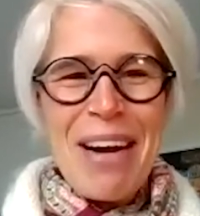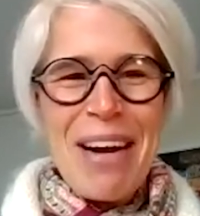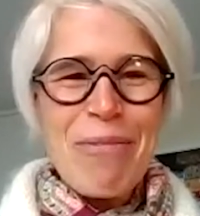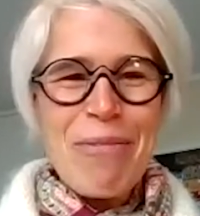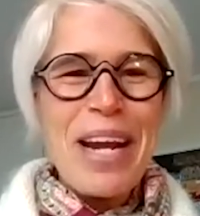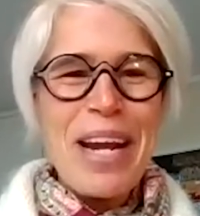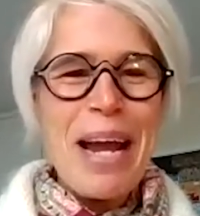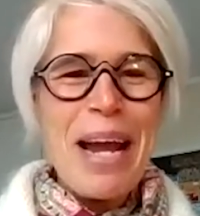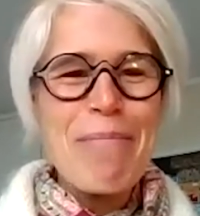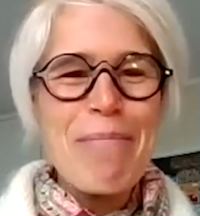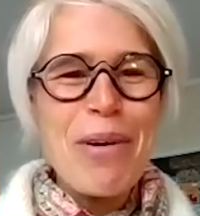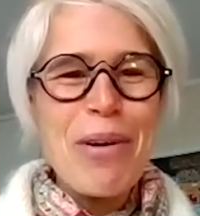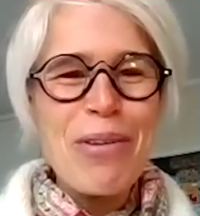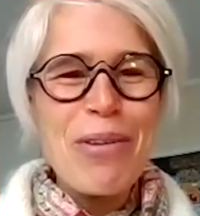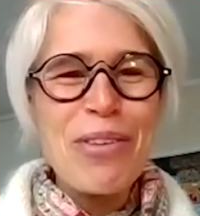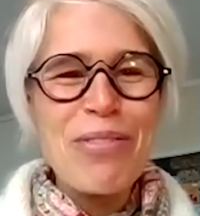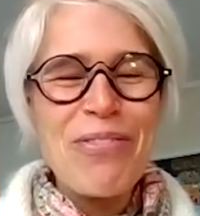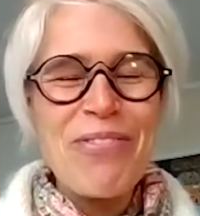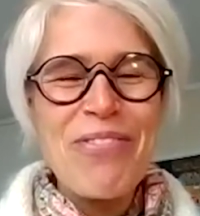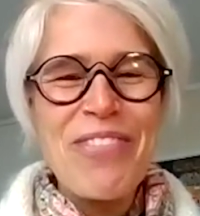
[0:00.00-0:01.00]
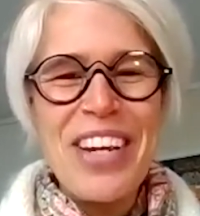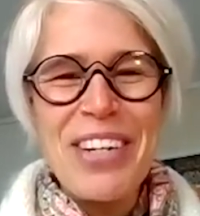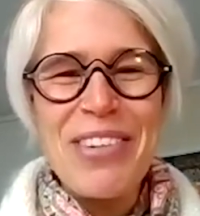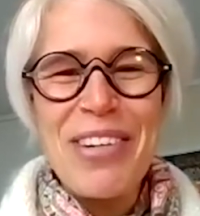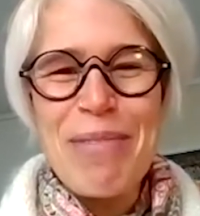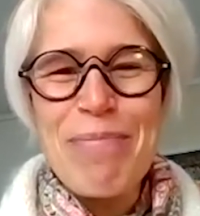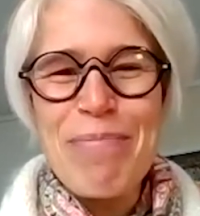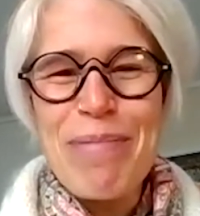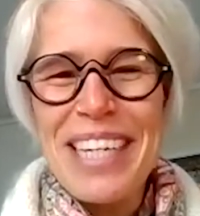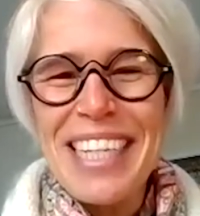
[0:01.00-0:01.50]
We are both
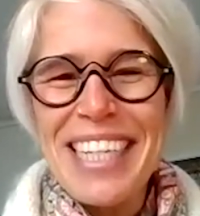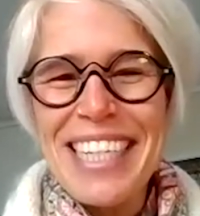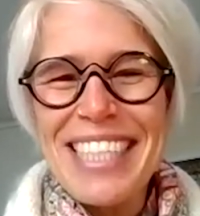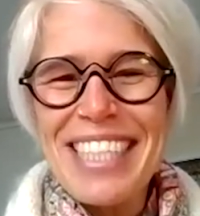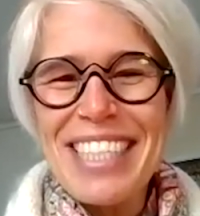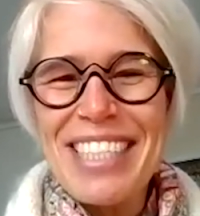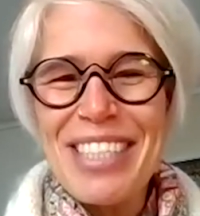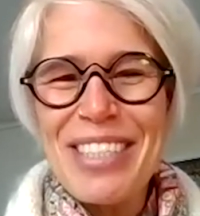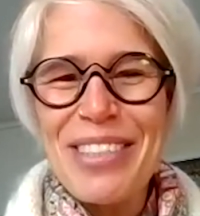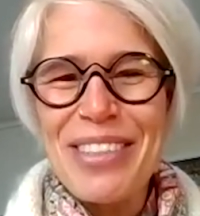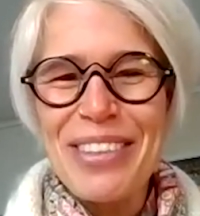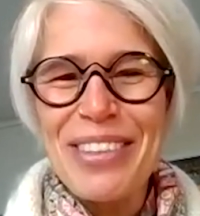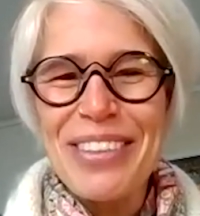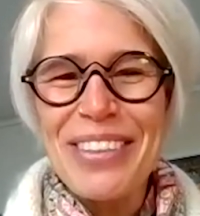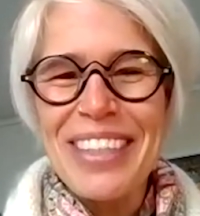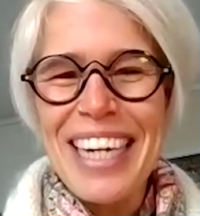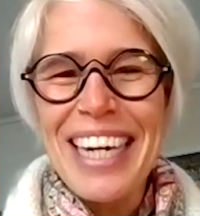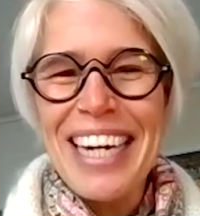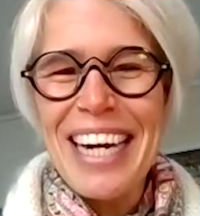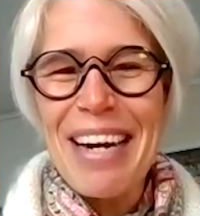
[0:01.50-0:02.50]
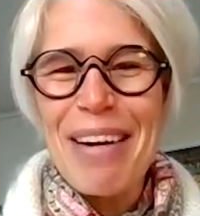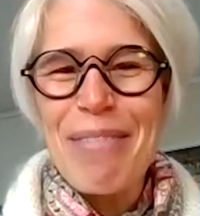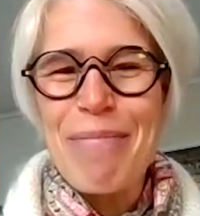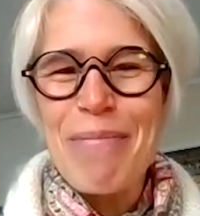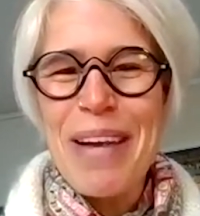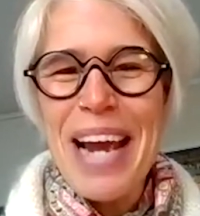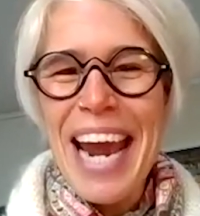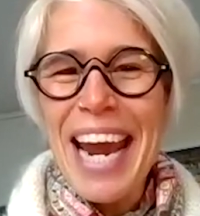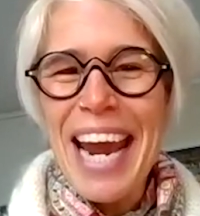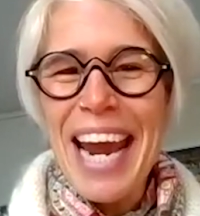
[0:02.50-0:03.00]
very pleased to
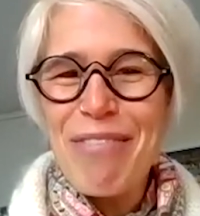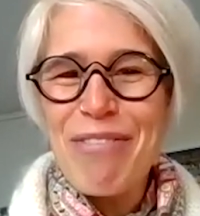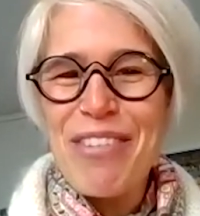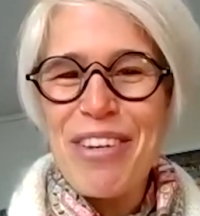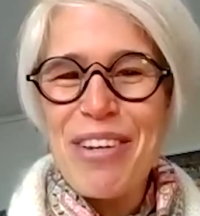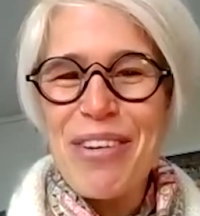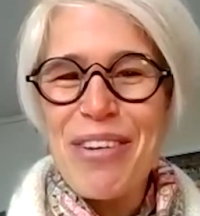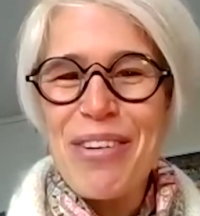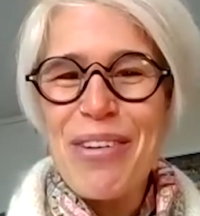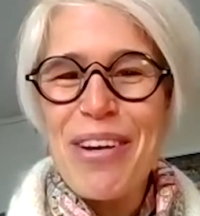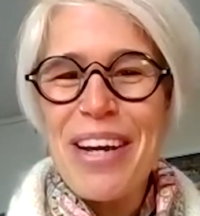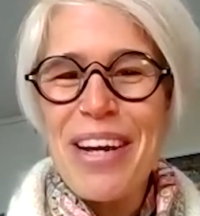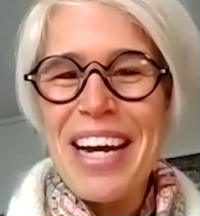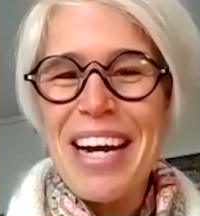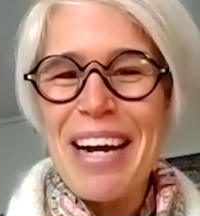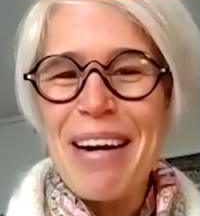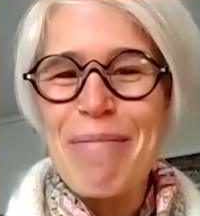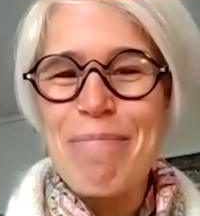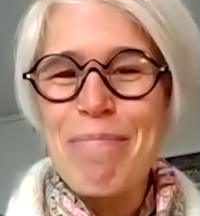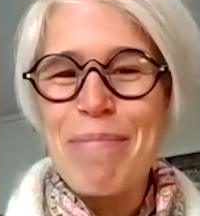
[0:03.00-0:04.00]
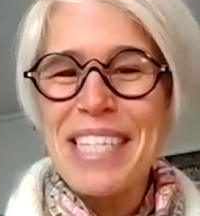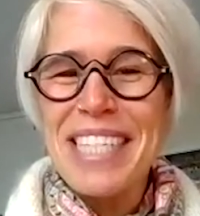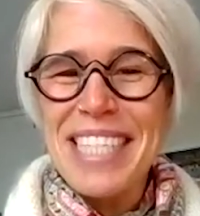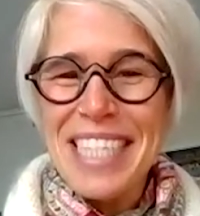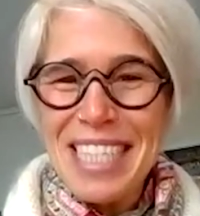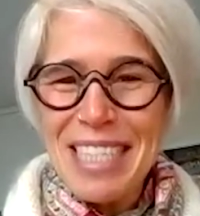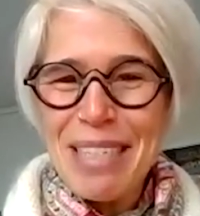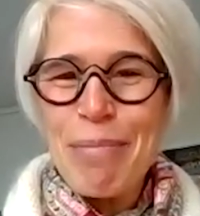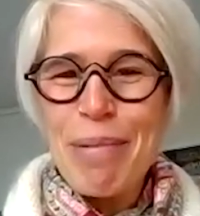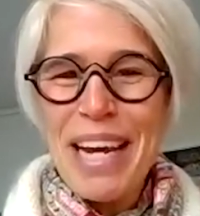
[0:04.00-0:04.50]
have you
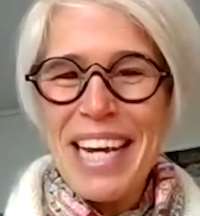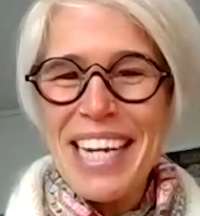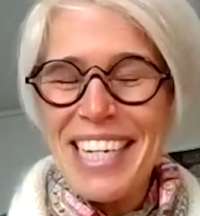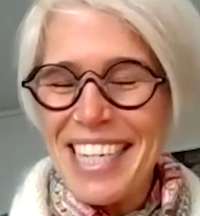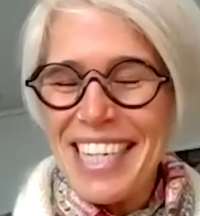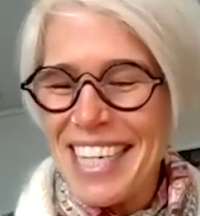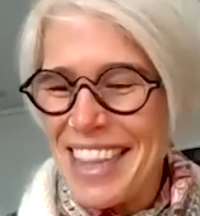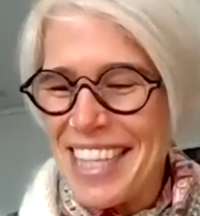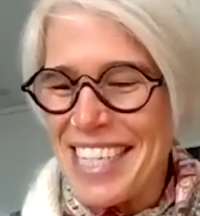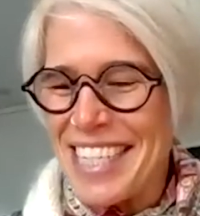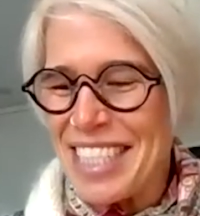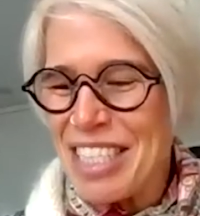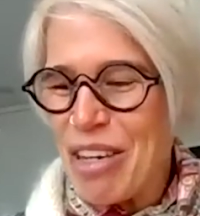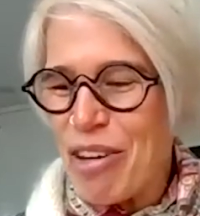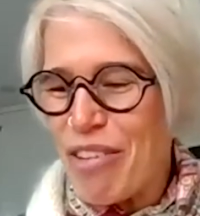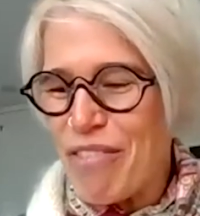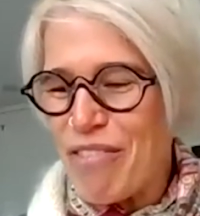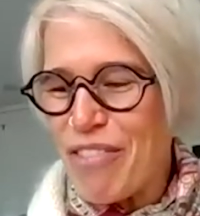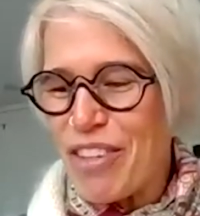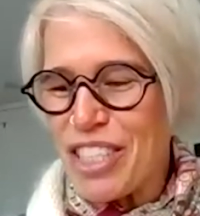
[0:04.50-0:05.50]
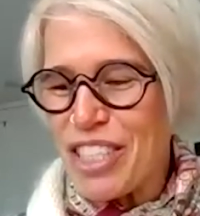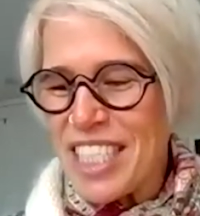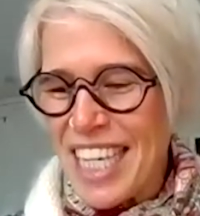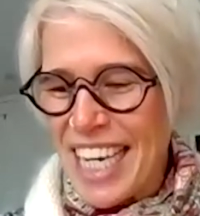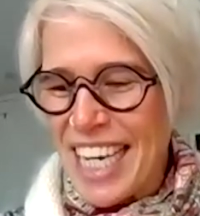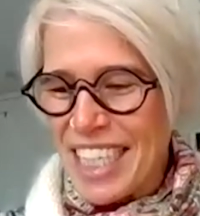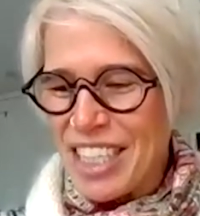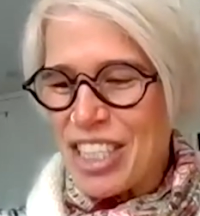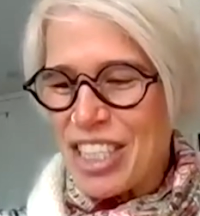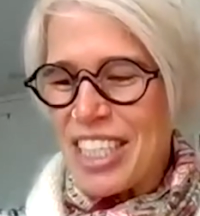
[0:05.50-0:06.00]
participating in this
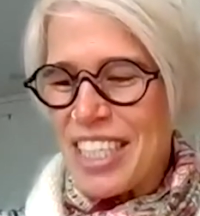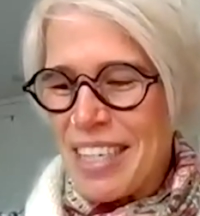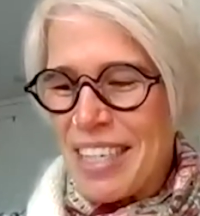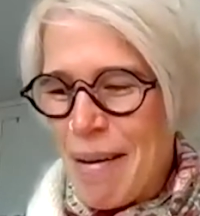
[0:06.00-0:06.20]
conversation.